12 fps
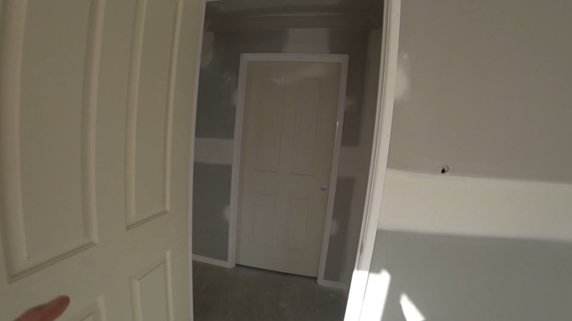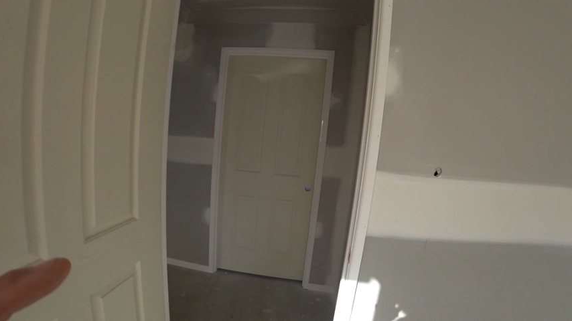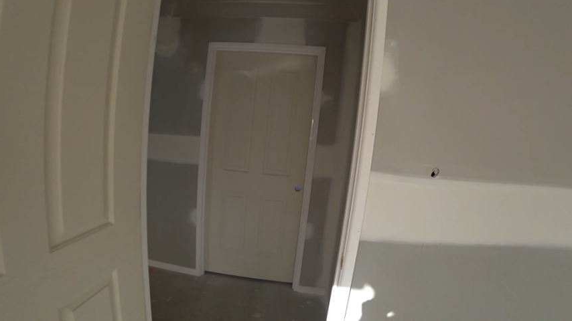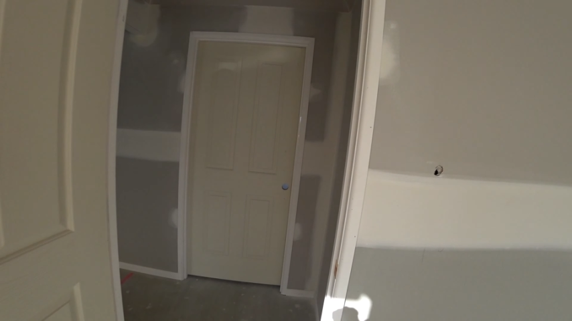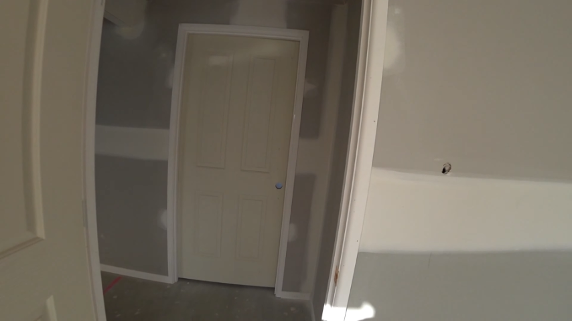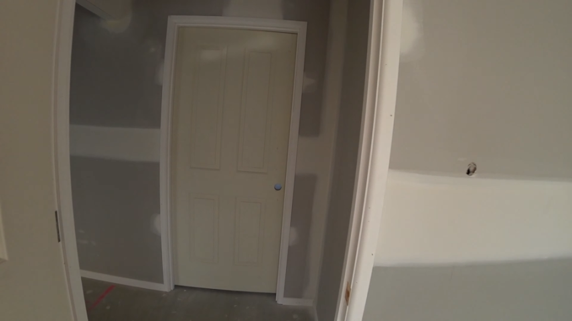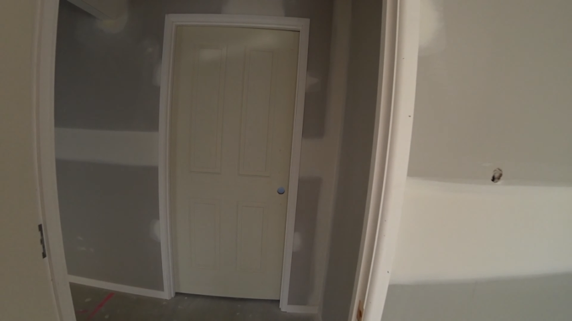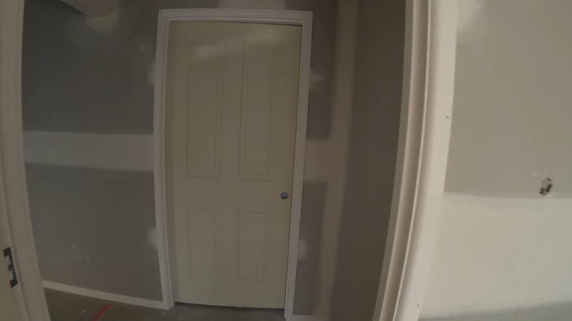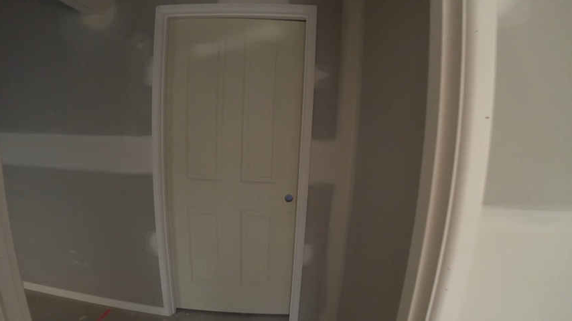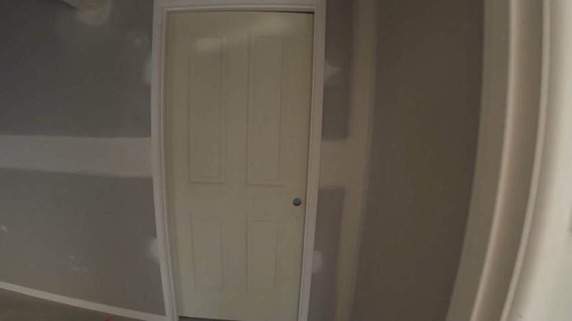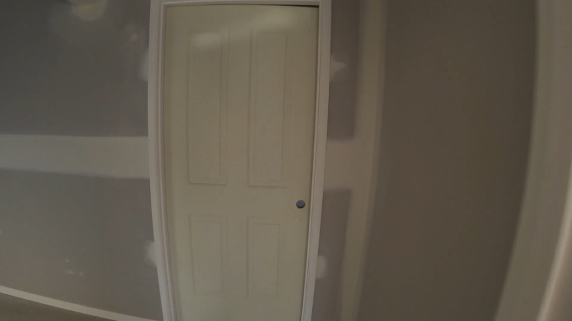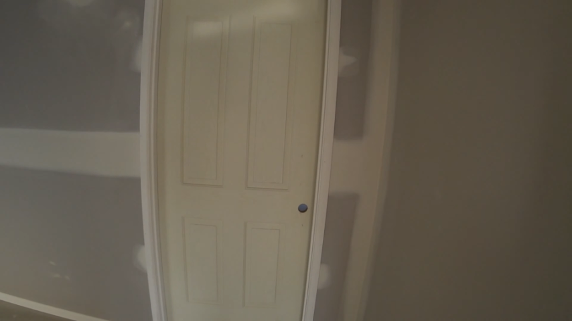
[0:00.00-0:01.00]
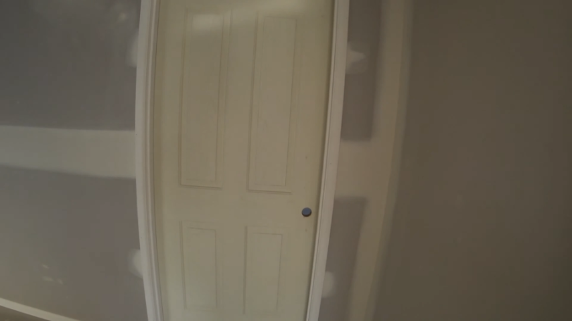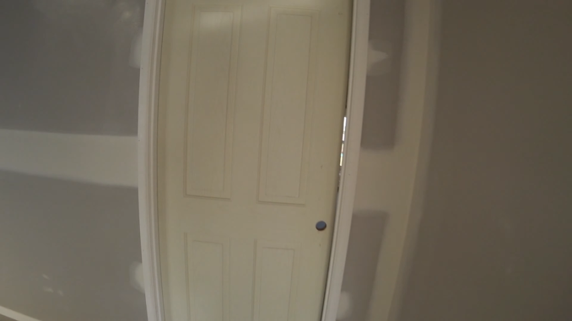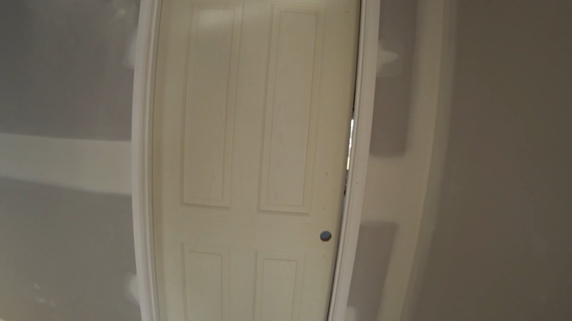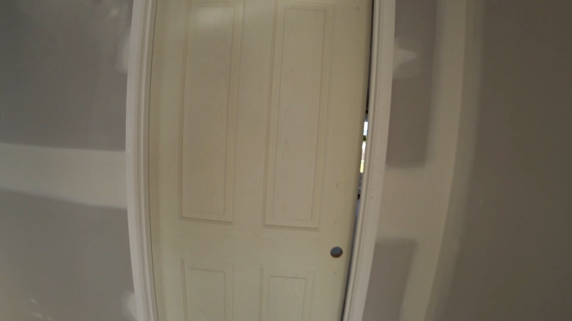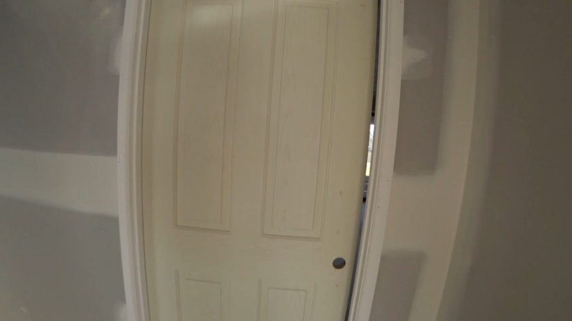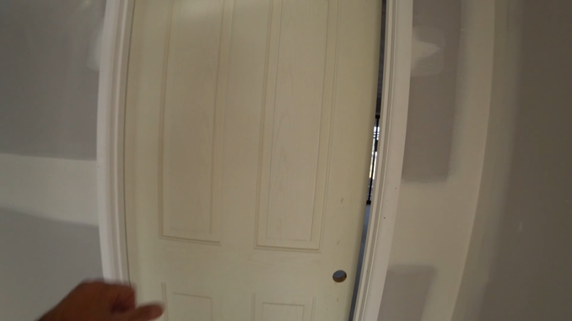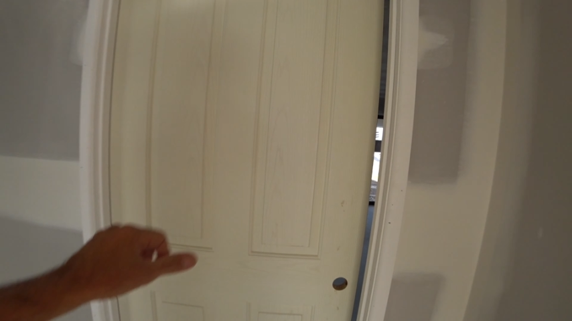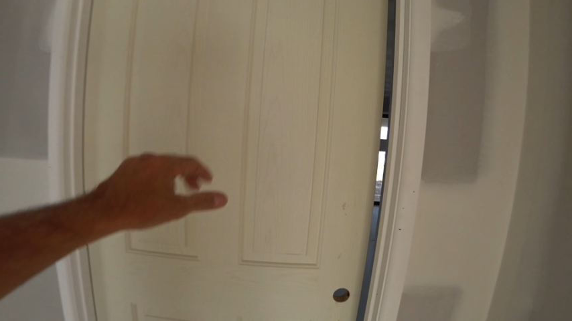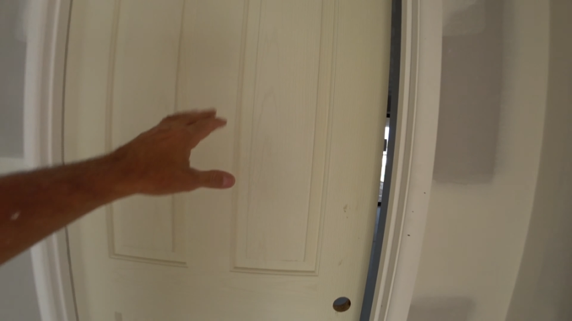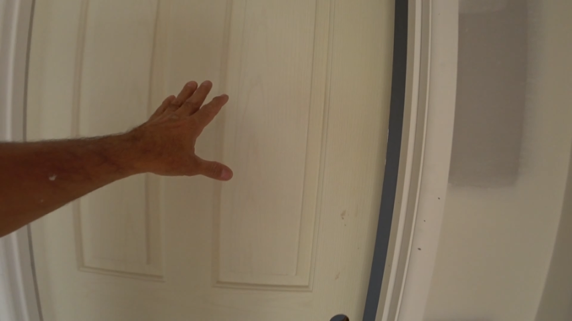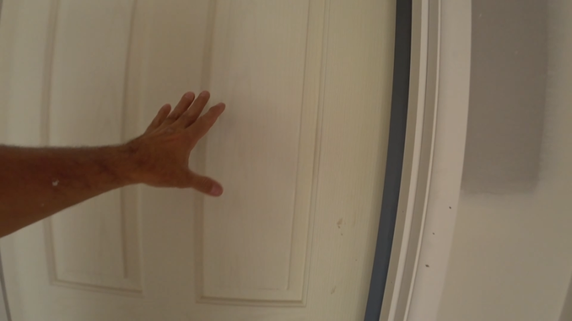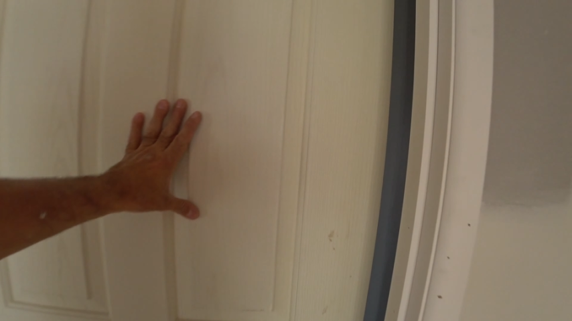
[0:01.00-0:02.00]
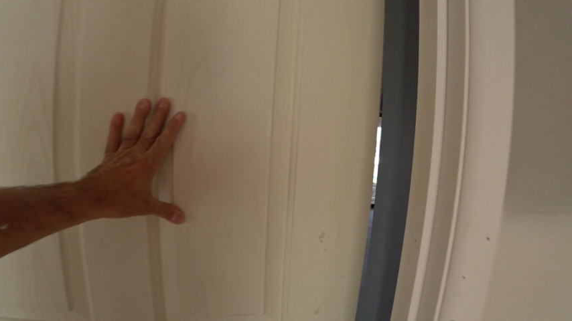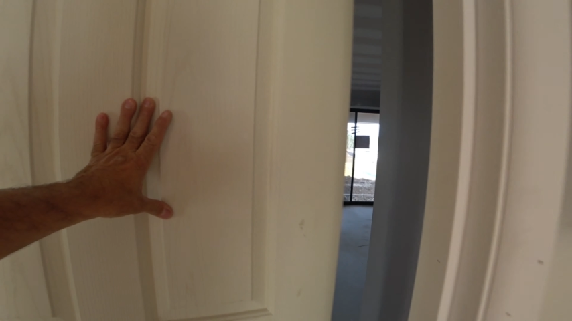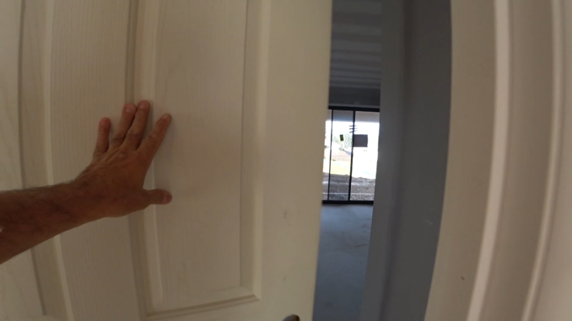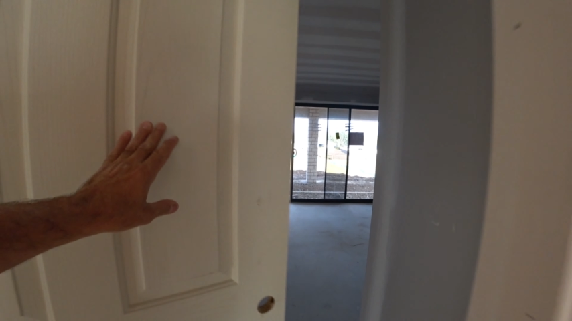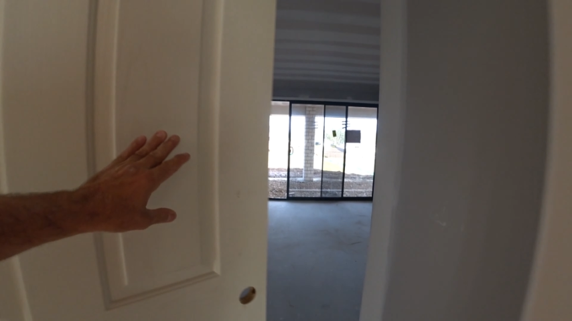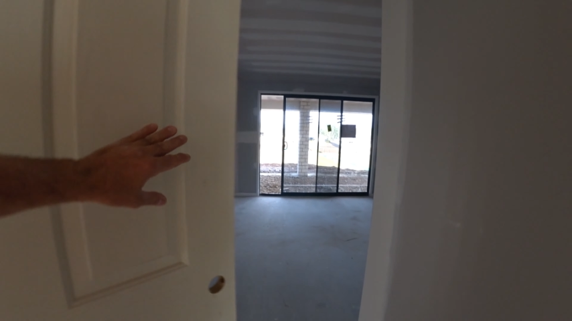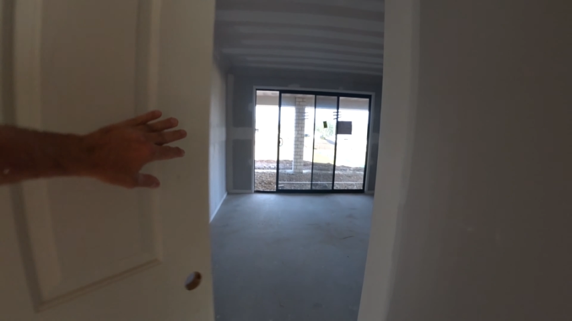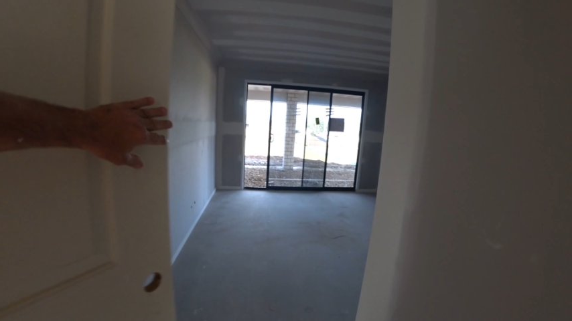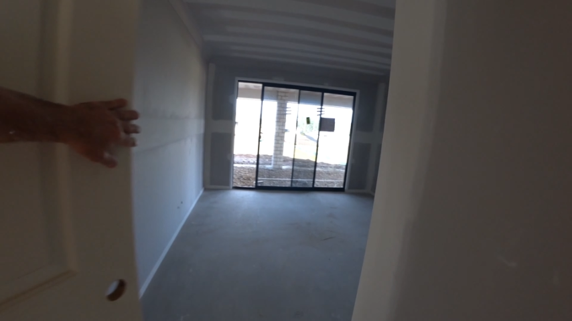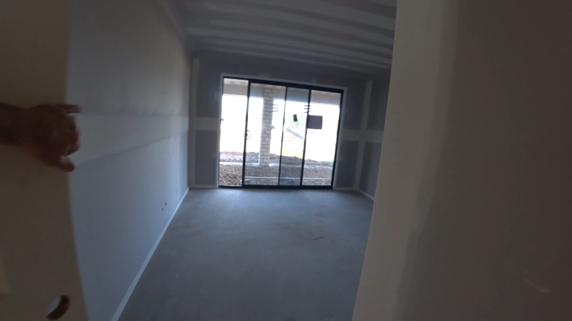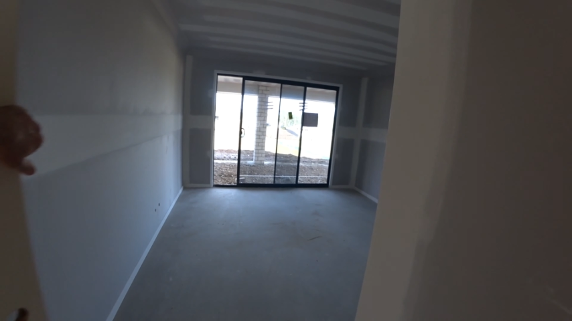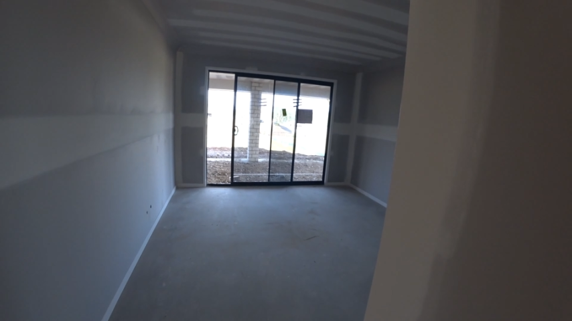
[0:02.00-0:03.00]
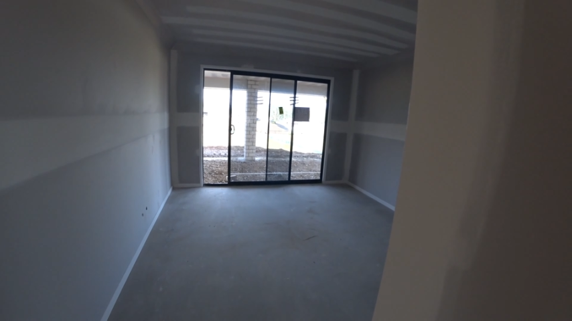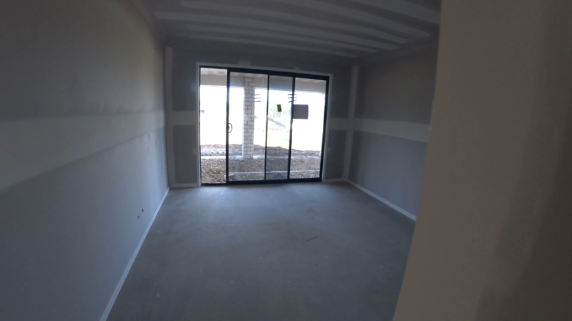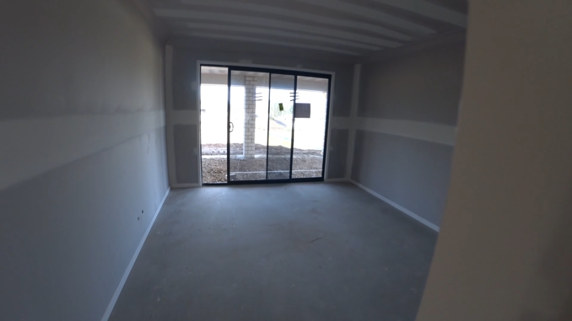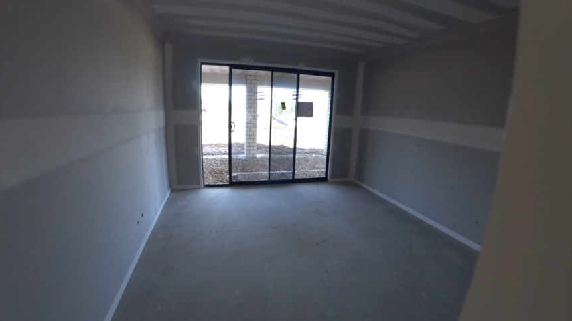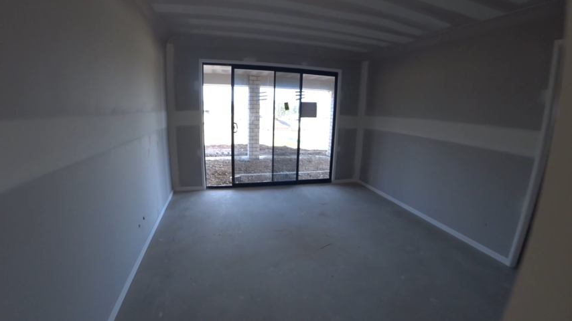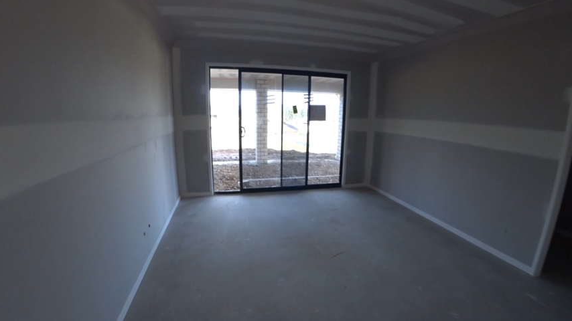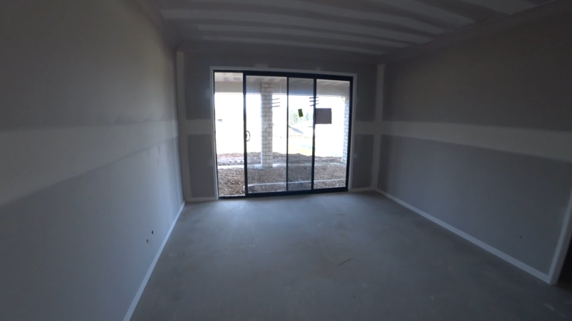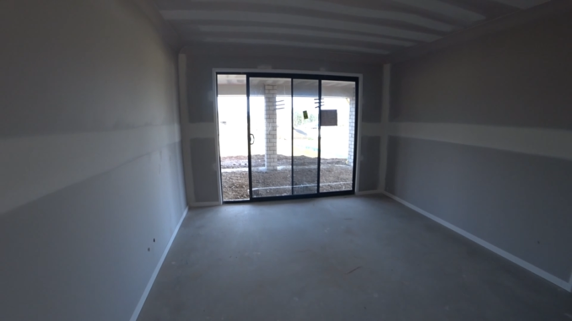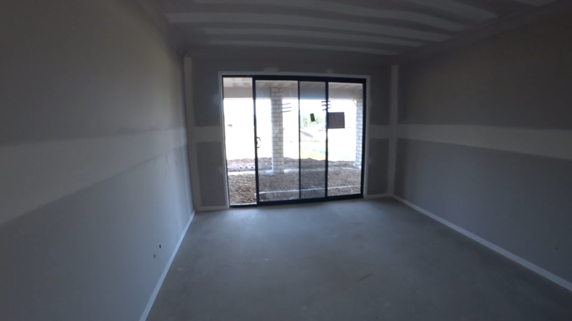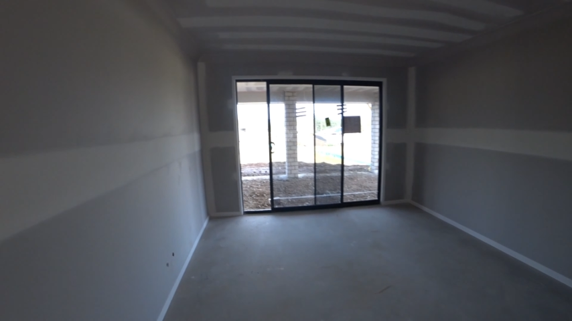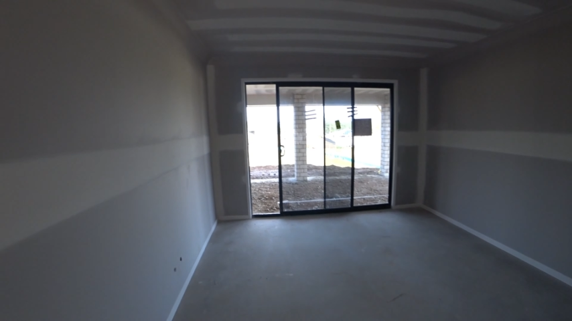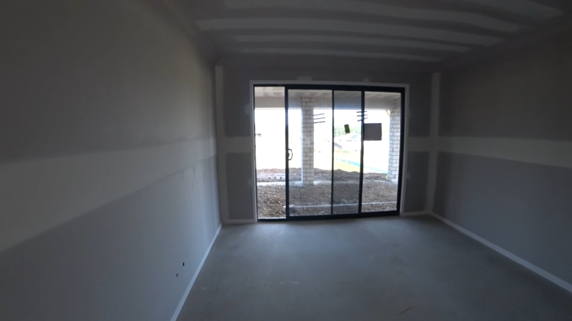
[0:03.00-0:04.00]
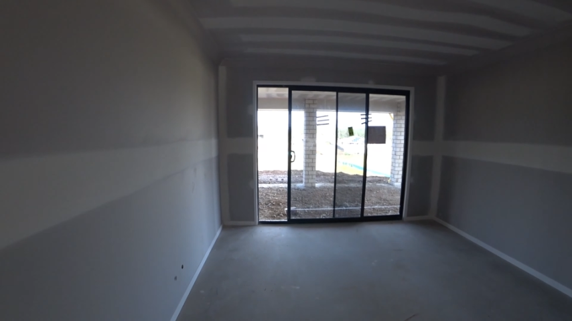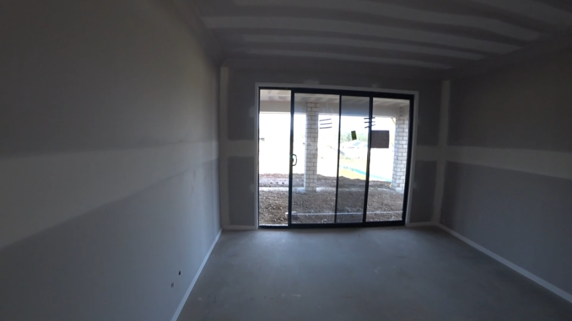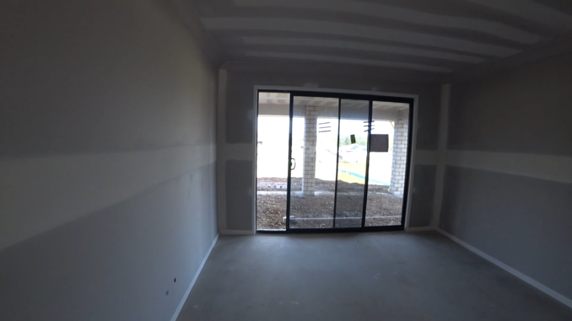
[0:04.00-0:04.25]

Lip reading: No face is visible, so there are no lips to read.